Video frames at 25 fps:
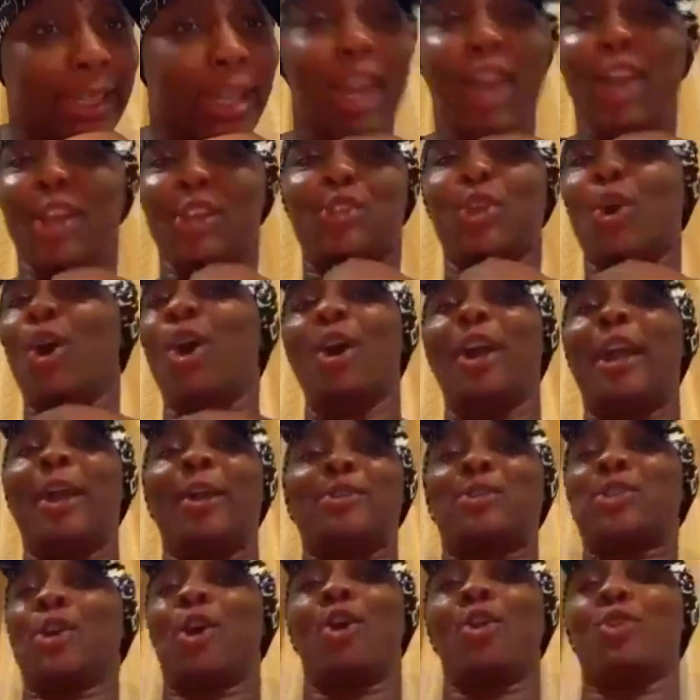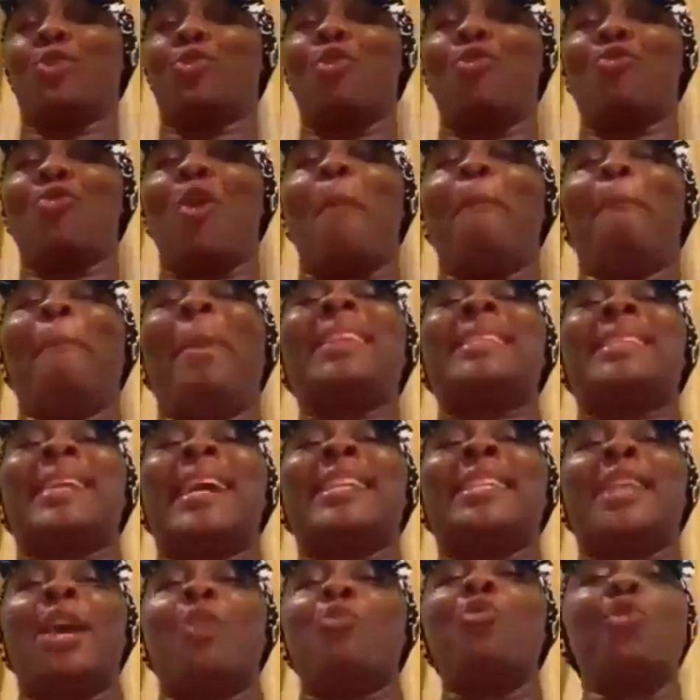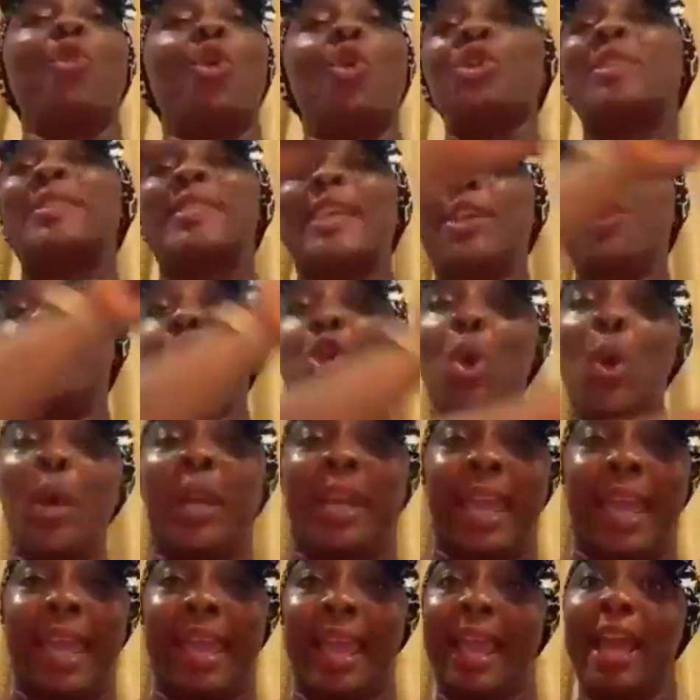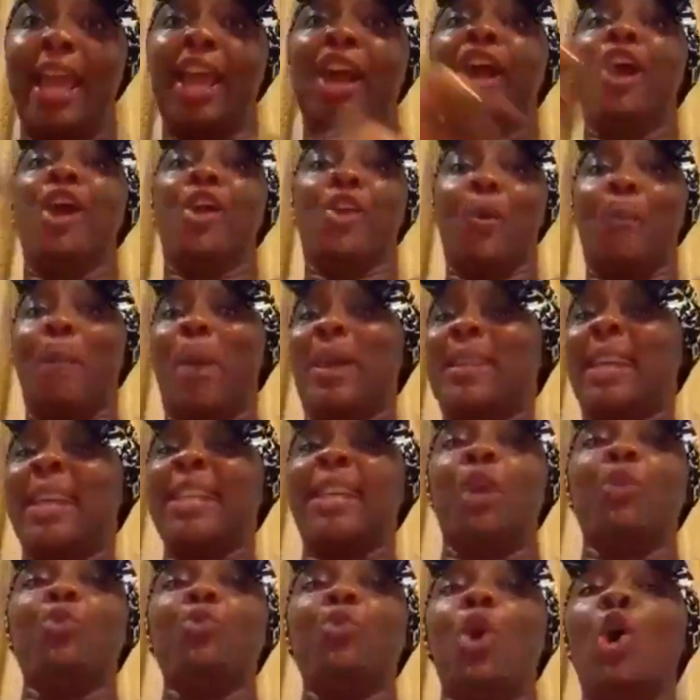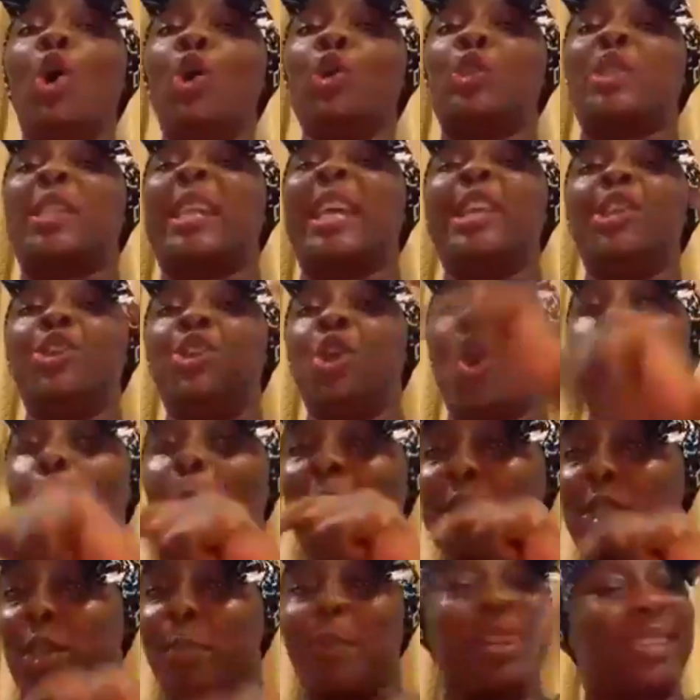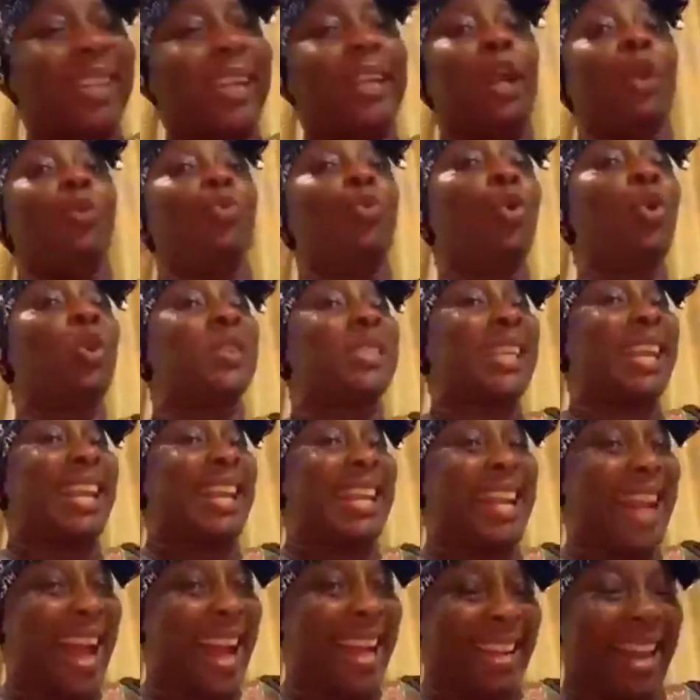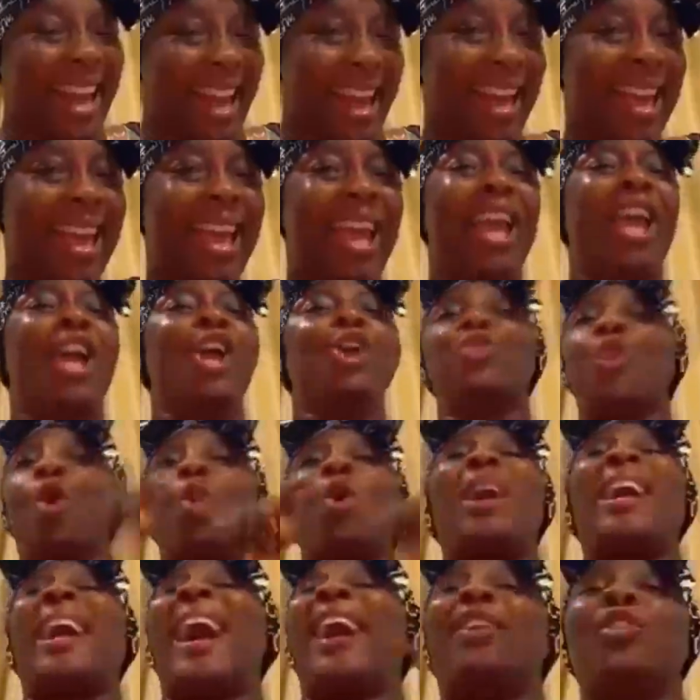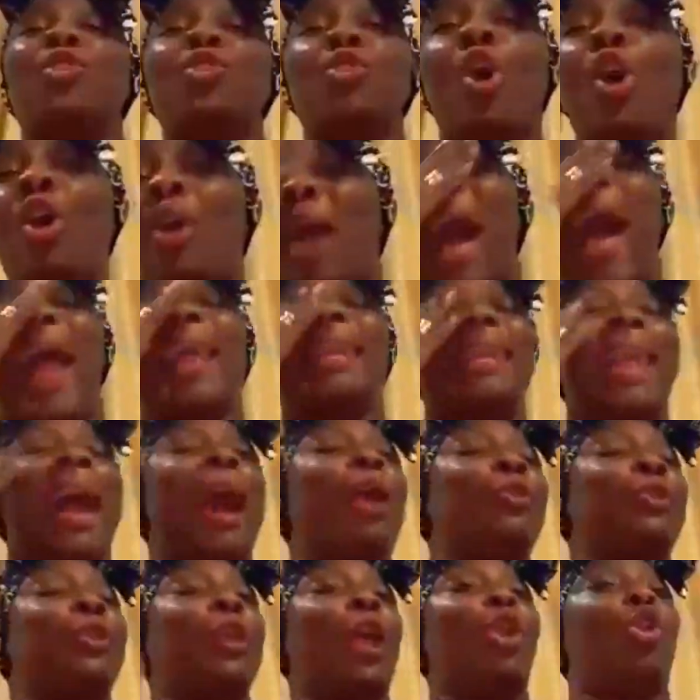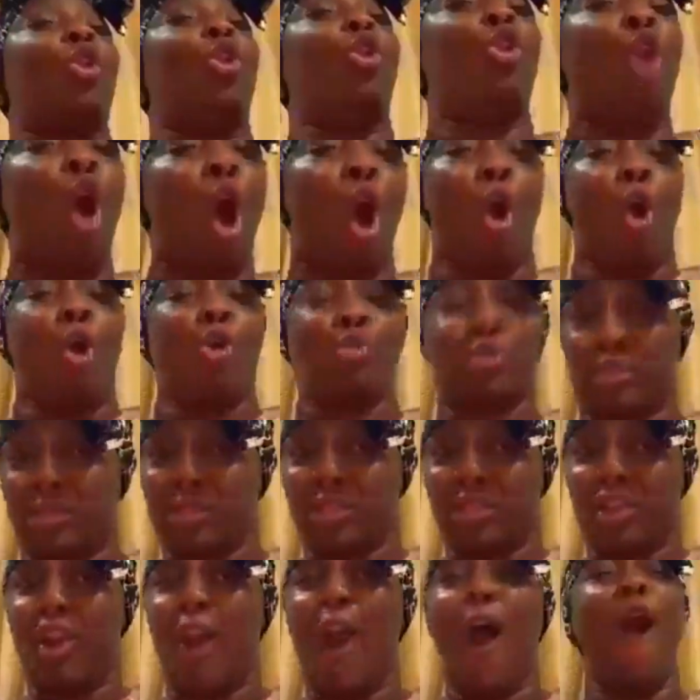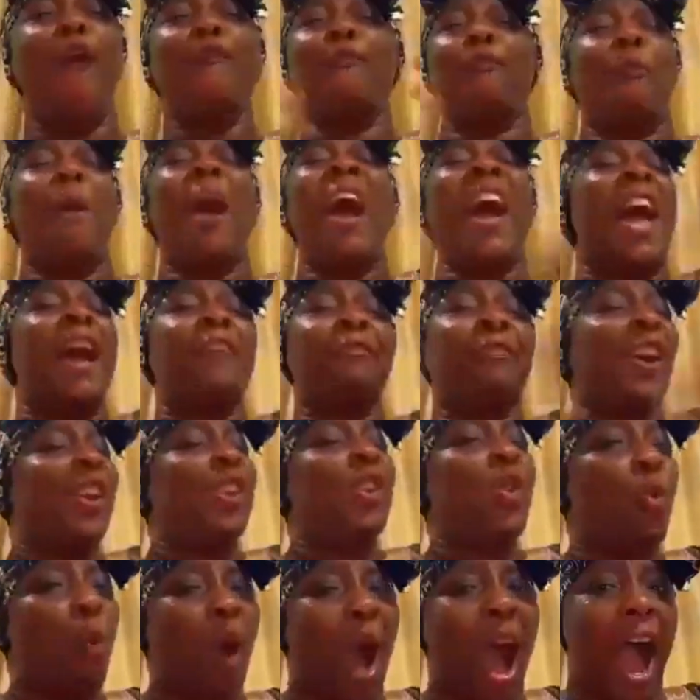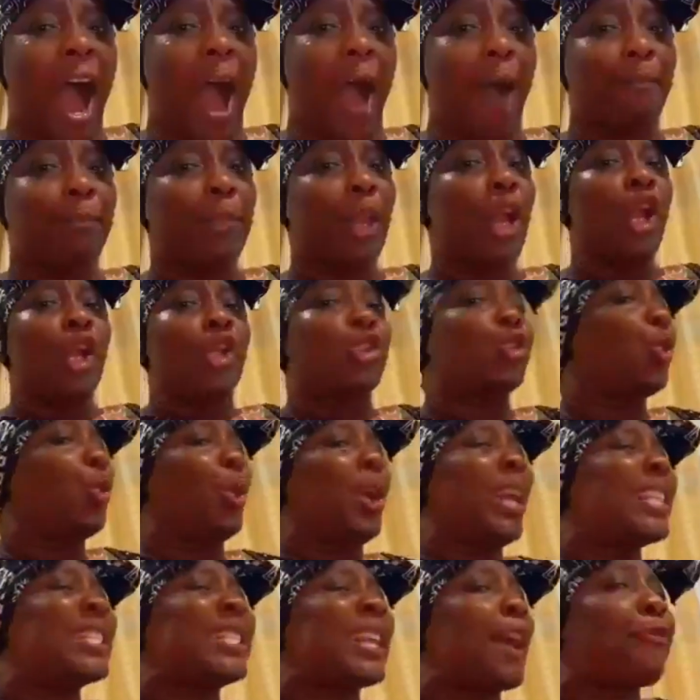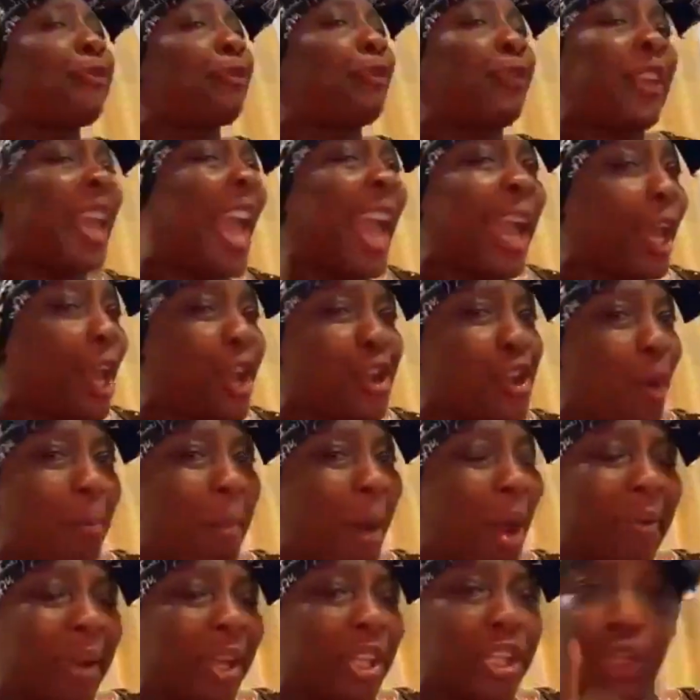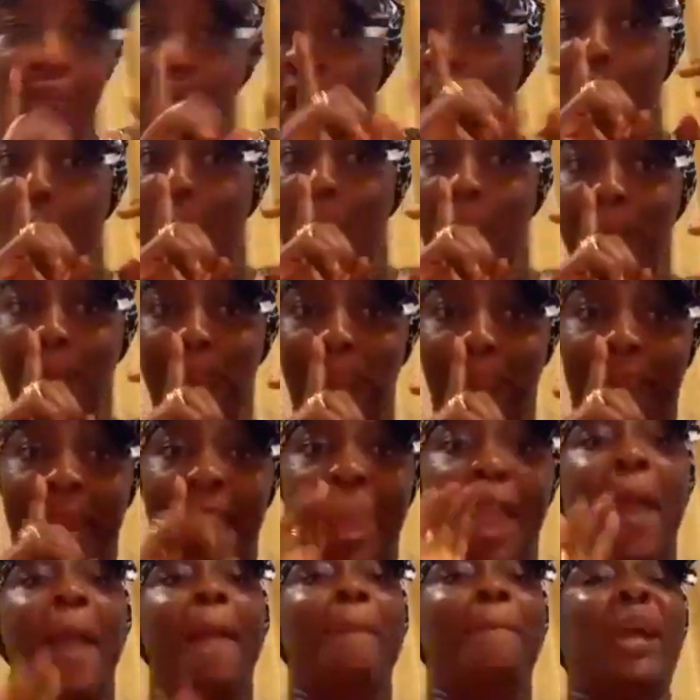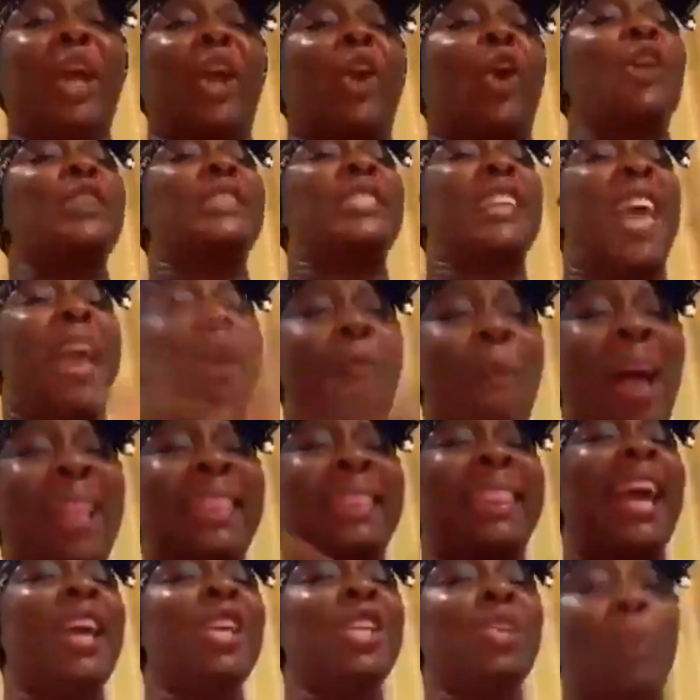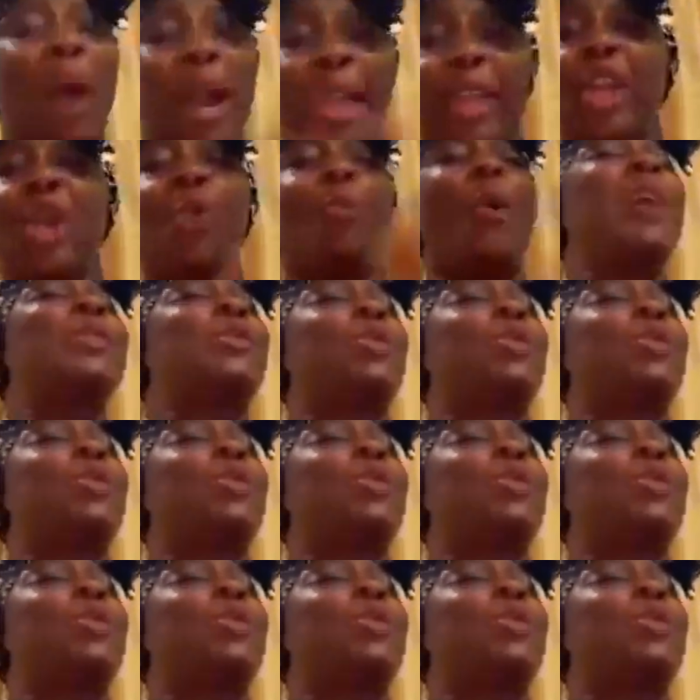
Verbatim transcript: So, so no matter the rules in UK, no matter the rules in US, no matter the rules in Ghana, you cannot allow the laws of wherever you are to interfere in your marriage. No. Because whether you are in US